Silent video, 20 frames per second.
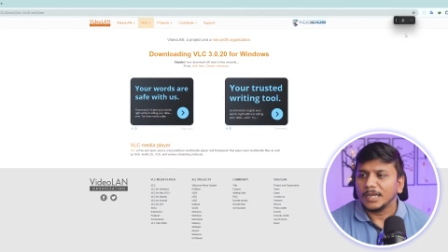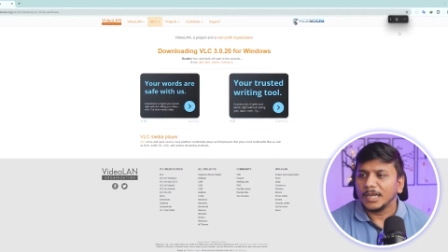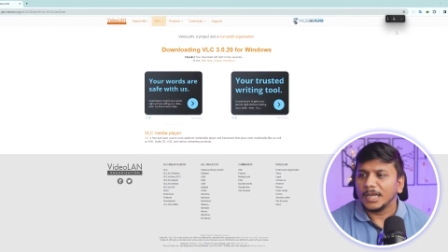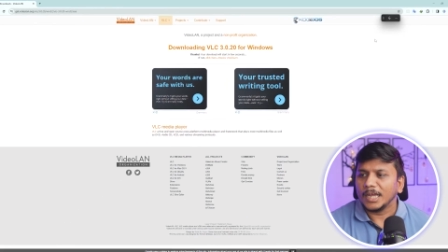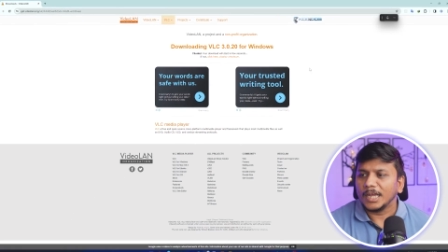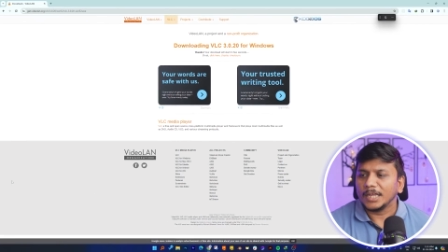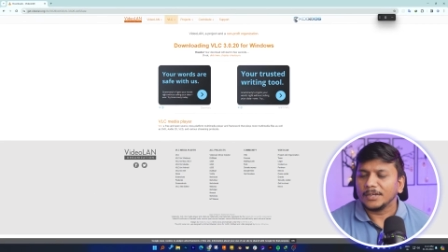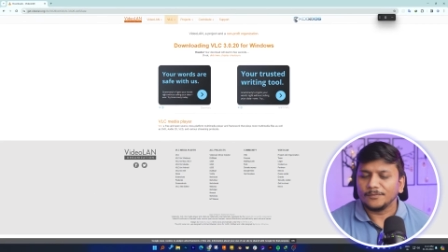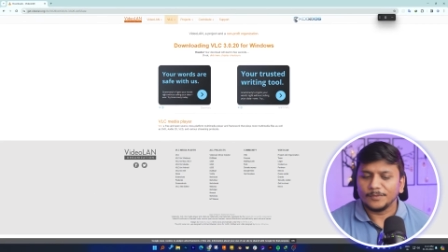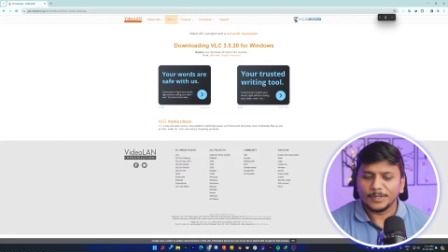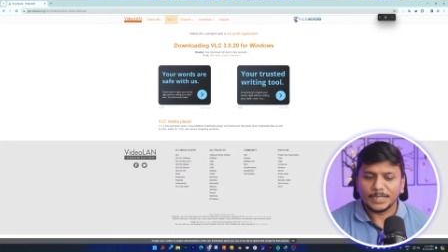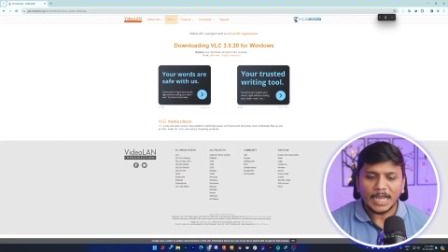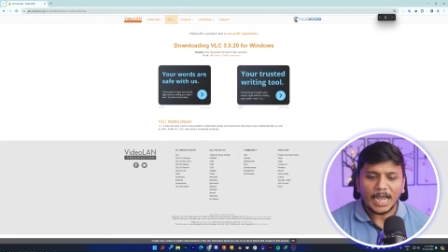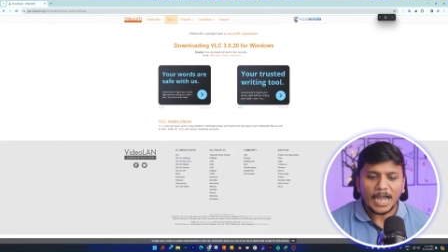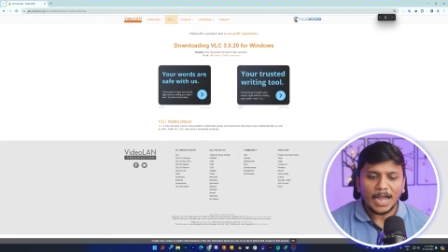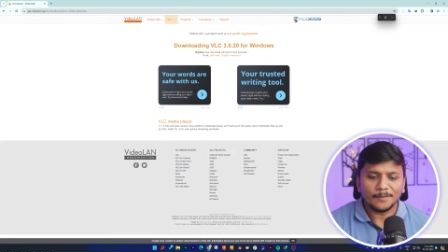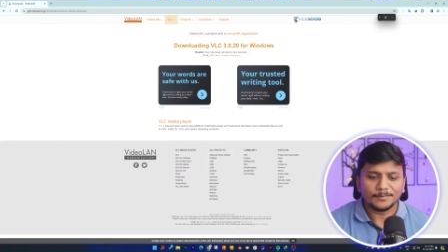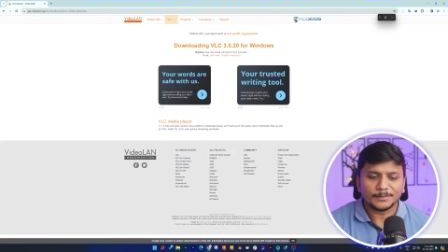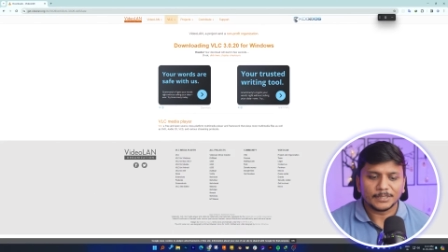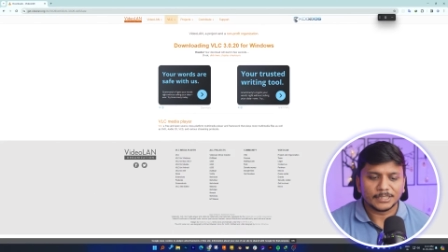And we
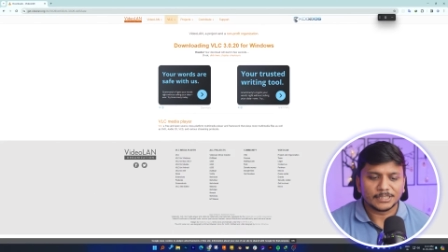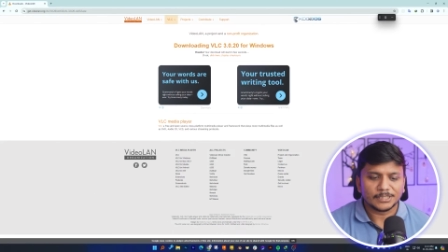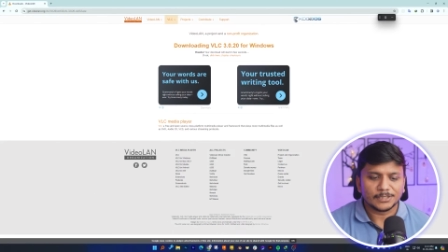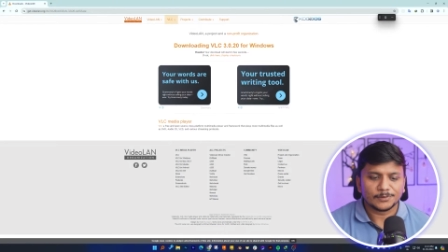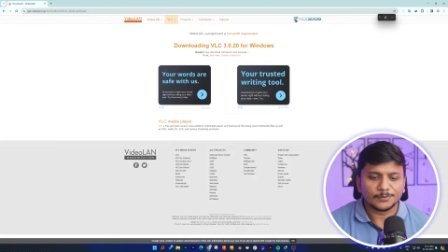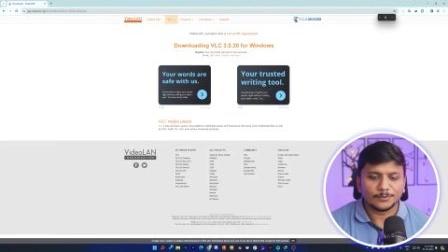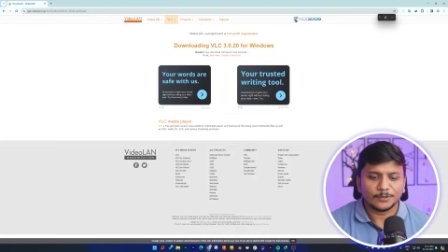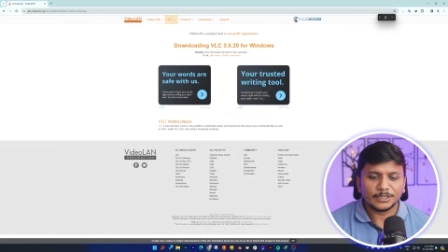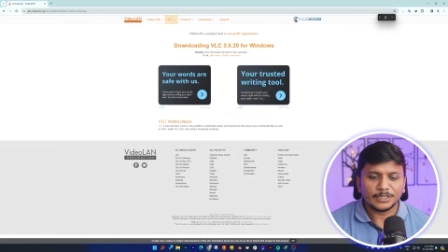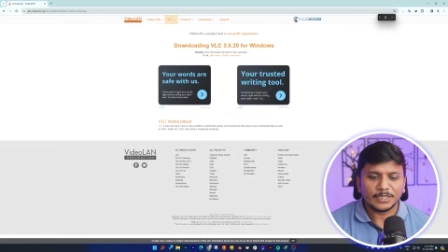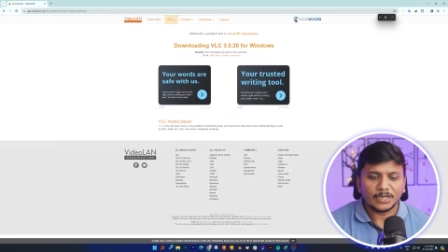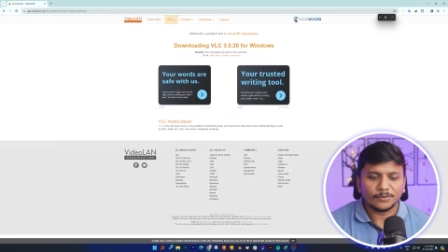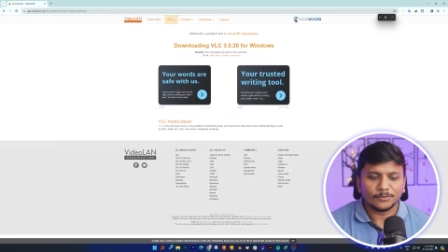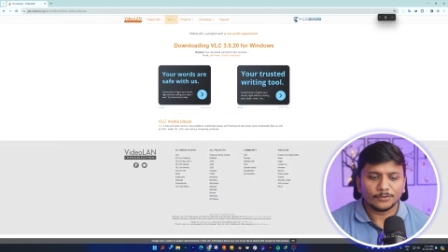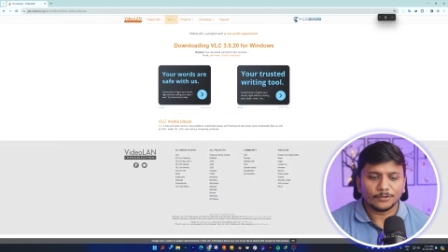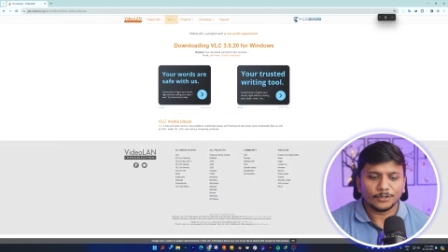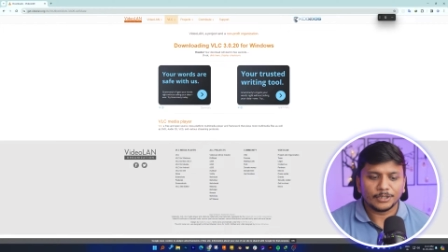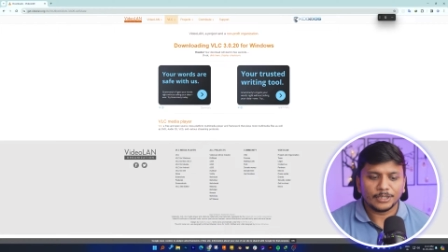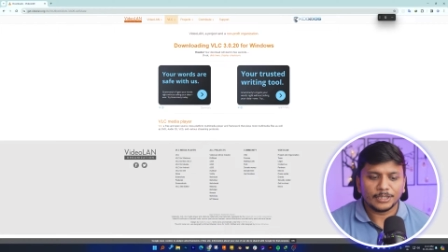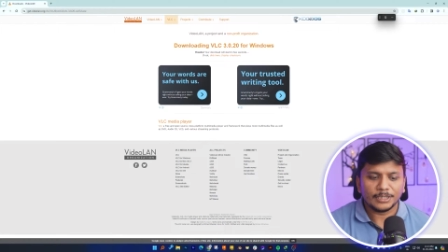have successfully
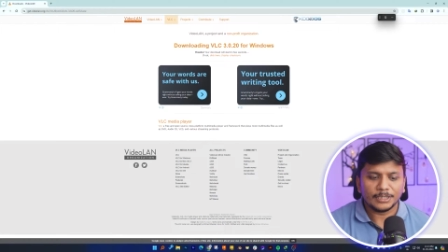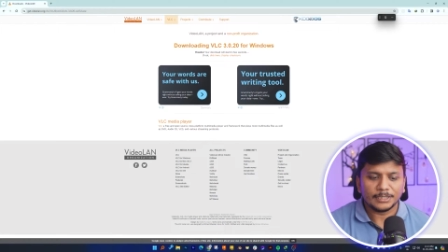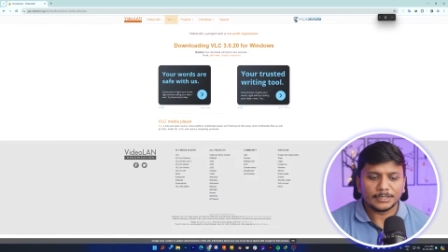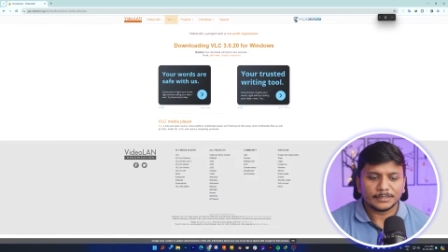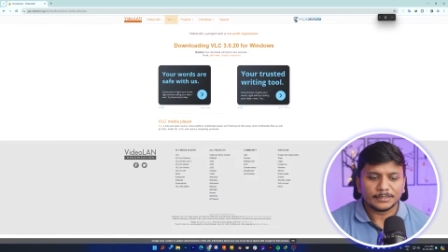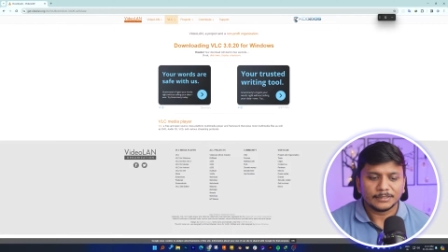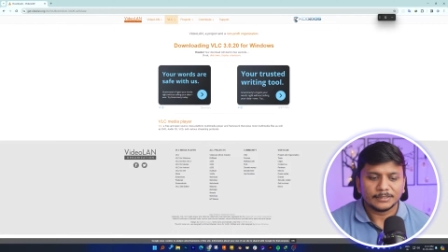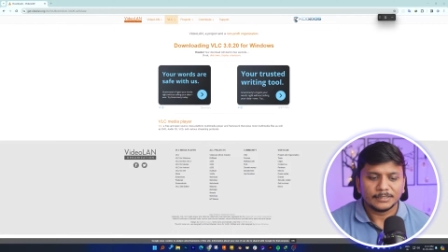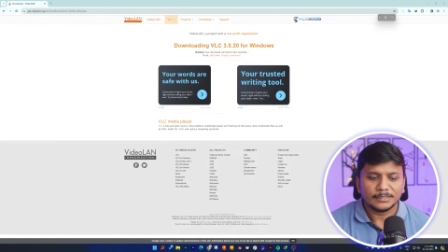downloaded it.